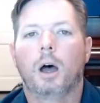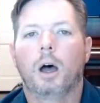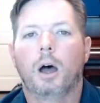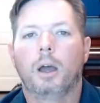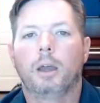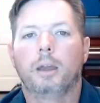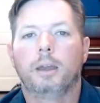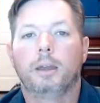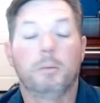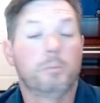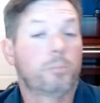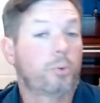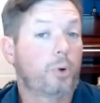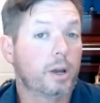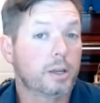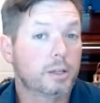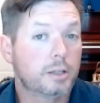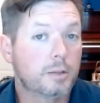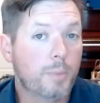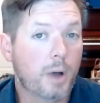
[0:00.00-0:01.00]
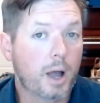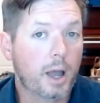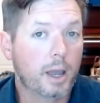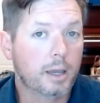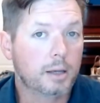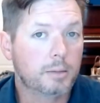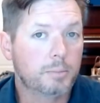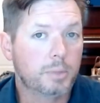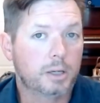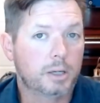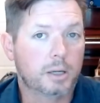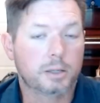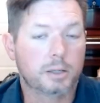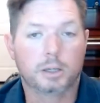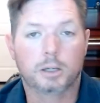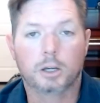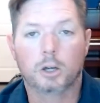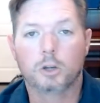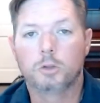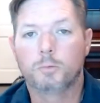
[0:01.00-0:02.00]
impressed by it because he
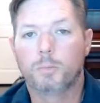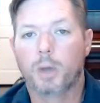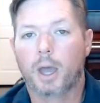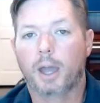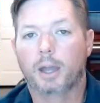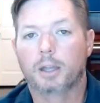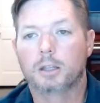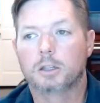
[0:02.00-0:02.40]
goes back and